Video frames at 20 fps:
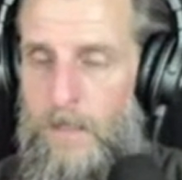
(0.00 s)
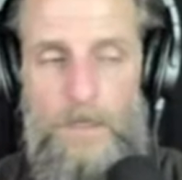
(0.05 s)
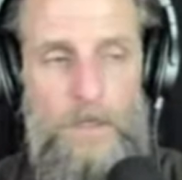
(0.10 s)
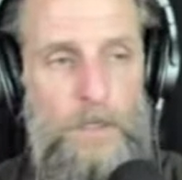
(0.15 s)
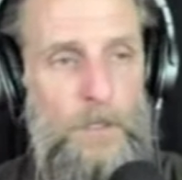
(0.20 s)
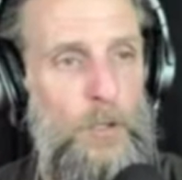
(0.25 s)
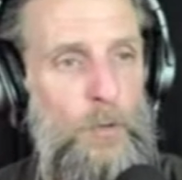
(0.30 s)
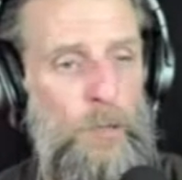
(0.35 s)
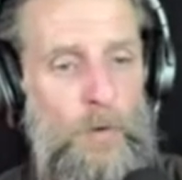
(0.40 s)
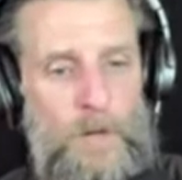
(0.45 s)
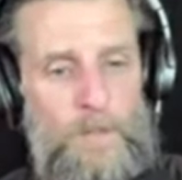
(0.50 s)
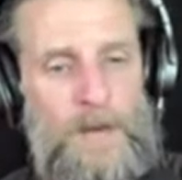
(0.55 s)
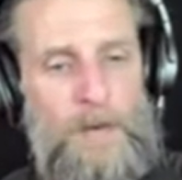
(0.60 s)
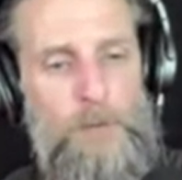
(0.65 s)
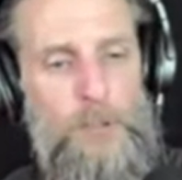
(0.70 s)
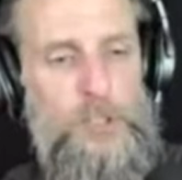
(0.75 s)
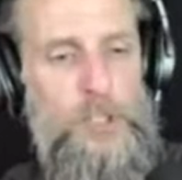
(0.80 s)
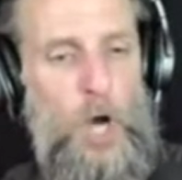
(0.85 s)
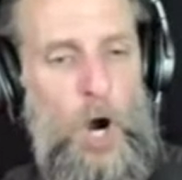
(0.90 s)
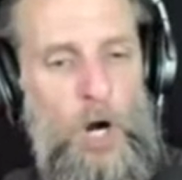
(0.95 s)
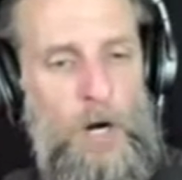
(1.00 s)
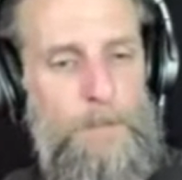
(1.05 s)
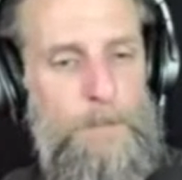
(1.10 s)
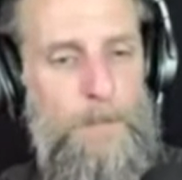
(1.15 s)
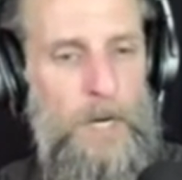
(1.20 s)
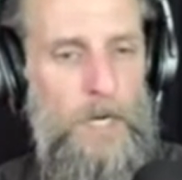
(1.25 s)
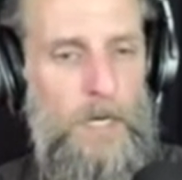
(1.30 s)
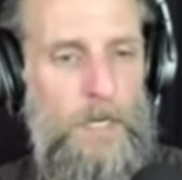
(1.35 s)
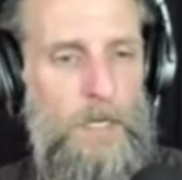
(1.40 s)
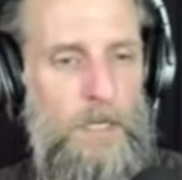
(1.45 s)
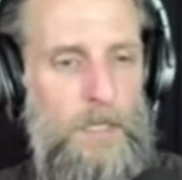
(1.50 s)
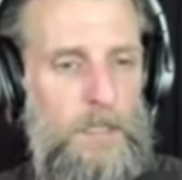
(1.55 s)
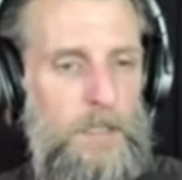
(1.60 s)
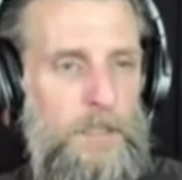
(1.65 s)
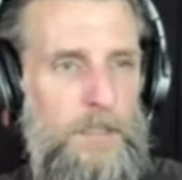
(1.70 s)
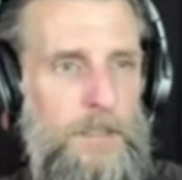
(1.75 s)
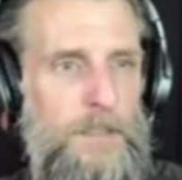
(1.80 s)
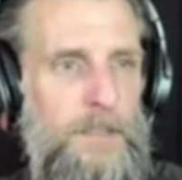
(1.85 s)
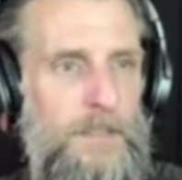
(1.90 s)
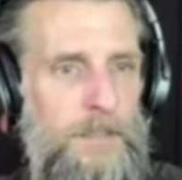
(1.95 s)
What about Dharma?
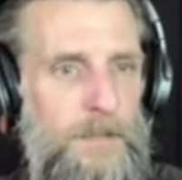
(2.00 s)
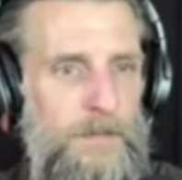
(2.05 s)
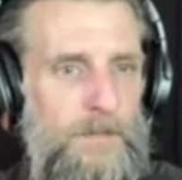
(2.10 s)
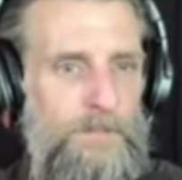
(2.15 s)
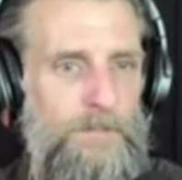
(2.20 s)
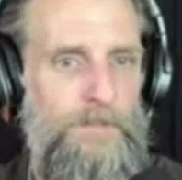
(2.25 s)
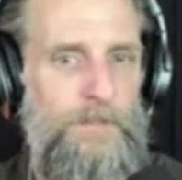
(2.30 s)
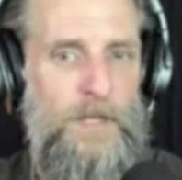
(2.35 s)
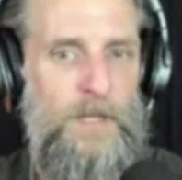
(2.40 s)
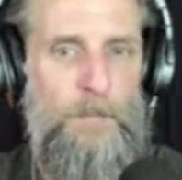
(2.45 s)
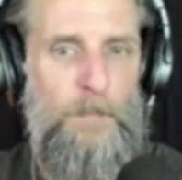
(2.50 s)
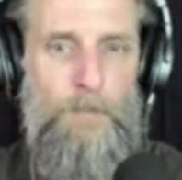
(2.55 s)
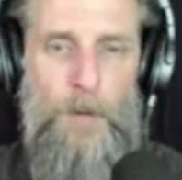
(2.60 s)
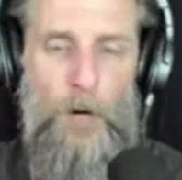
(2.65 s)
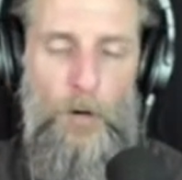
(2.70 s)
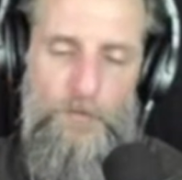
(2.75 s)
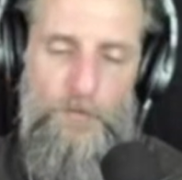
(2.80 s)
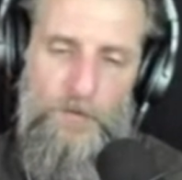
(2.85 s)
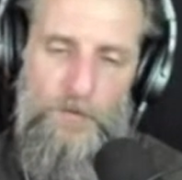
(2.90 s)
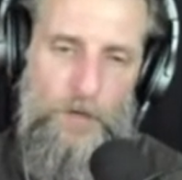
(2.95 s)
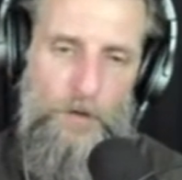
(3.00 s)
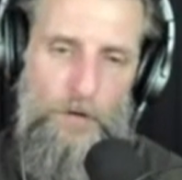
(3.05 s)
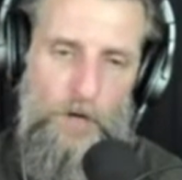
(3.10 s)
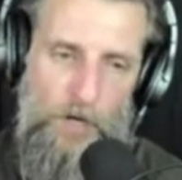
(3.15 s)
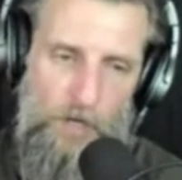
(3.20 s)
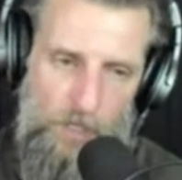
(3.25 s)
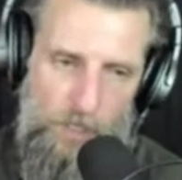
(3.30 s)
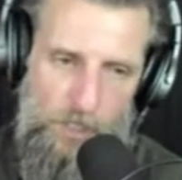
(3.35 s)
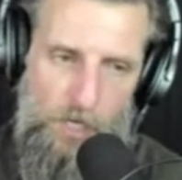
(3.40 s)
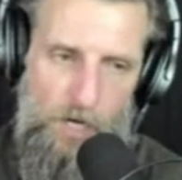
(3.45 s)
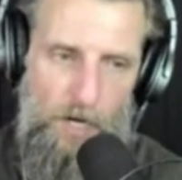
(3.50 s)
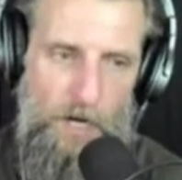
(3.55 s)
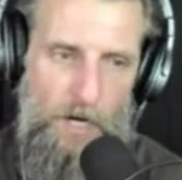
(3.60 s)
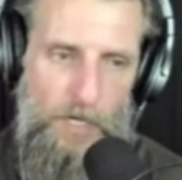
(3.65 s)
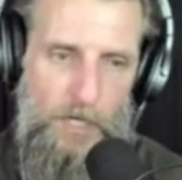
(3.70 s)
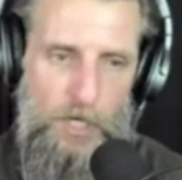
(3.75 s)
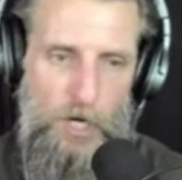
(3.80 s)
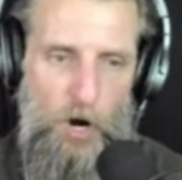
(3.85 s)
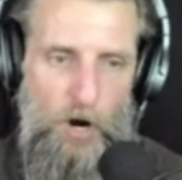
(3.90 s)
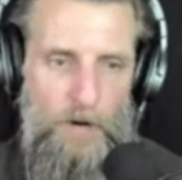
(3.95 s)
Both of the uh,
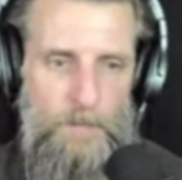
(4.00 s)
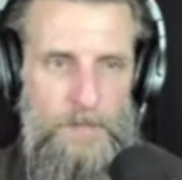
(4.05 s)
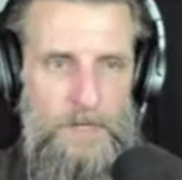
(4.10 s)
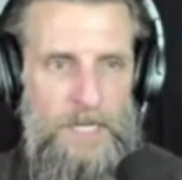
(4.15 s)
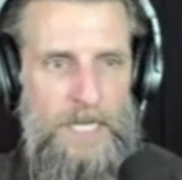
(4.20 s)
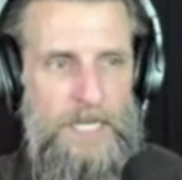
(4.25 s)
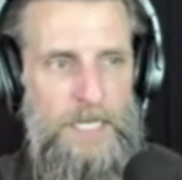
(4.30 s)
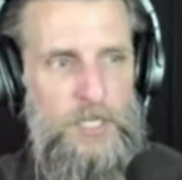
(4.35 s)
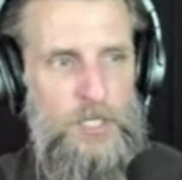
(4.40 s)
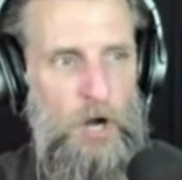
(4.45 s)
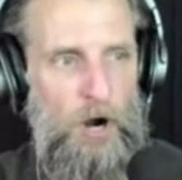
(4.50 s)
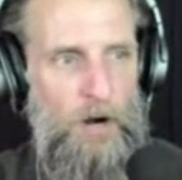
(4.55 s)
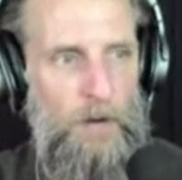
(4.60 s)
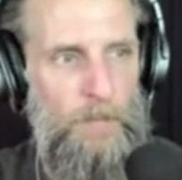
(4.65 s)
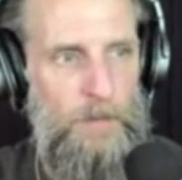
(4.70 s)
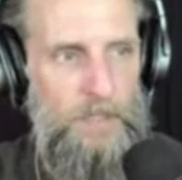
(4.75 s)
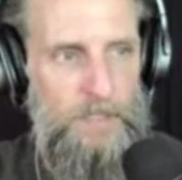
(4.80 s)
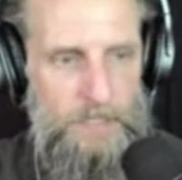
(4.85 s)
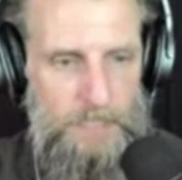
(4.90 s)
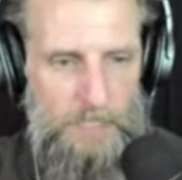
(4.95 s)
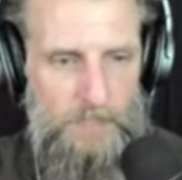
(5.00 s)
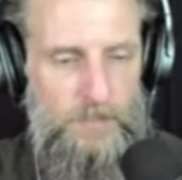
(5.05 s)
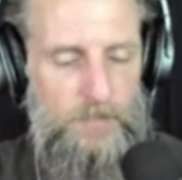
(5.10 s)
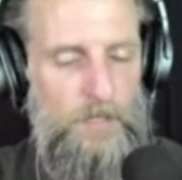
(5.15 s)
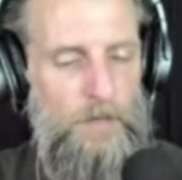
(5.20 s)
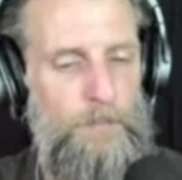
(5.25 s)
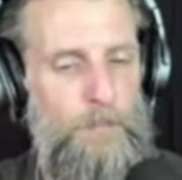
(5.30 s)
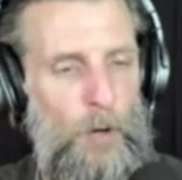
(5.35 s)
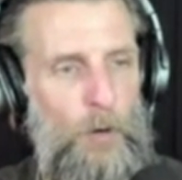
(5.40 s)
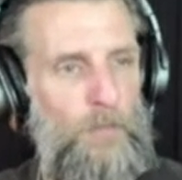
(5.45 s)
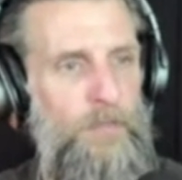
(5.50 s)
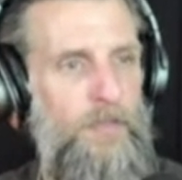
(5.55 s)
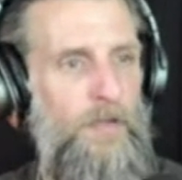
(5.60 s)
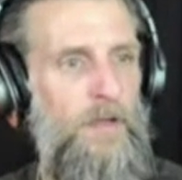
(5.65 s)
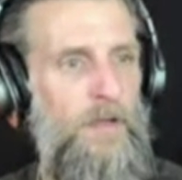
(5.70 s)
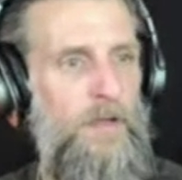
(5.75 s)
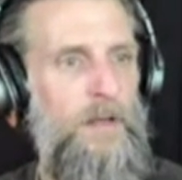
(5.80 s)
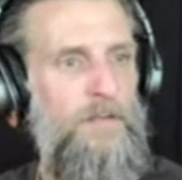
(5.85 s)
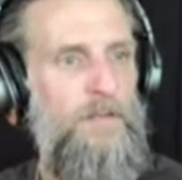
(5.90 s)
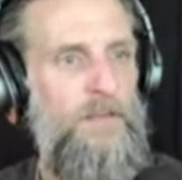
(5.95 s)
karma and Dharma, yes, they're both
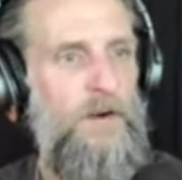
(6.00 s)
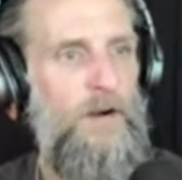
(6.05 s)
from